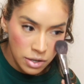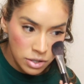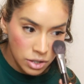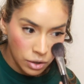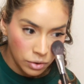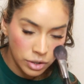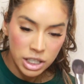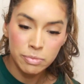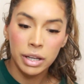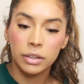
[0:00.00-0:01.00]
So
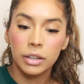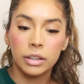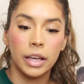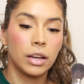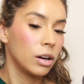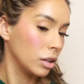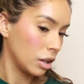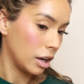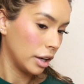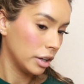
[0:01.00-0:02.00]
this might look like a
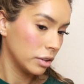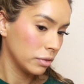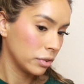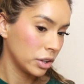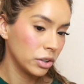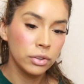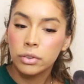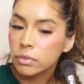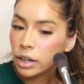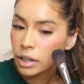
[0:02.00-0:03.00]
lot for
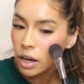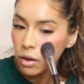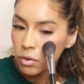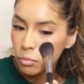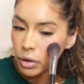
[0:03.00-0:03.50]
you right now,